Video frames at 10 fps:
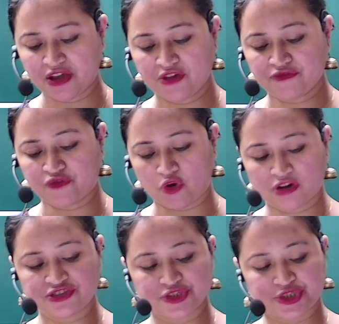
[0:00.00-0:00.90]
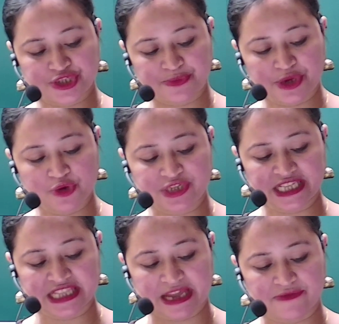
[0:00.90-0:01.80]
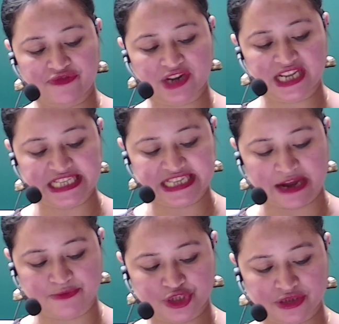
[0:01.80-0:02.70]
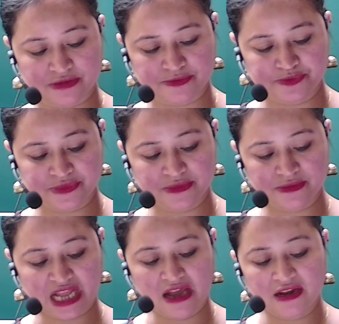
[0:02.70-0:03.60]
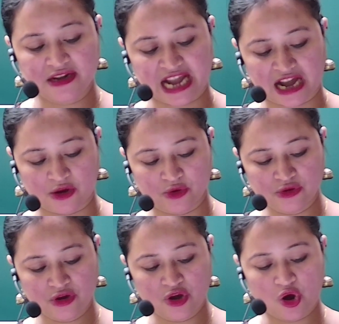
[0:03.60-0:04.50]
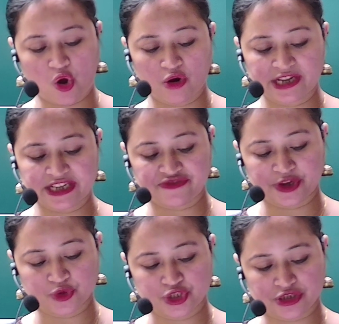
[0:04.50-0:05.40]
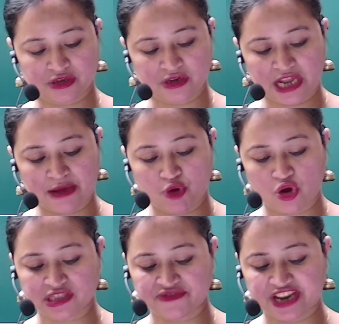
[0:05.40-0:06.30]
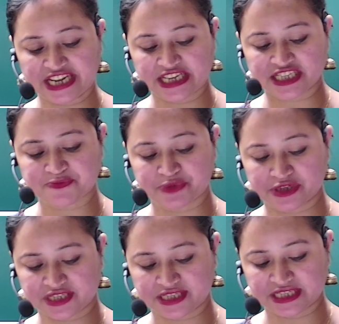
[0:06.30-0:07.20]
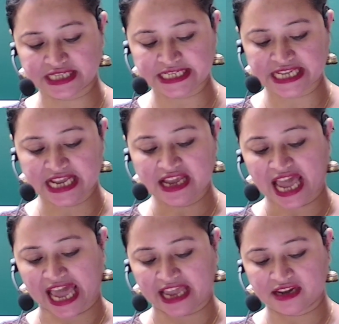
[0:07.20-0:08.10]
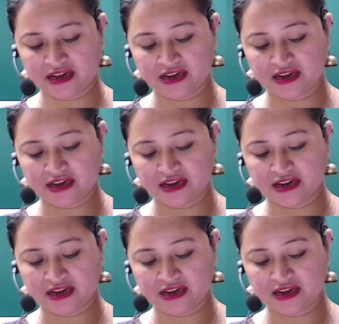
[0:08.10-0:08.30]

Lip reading: for distributing them for consumption now or in future among the various persons and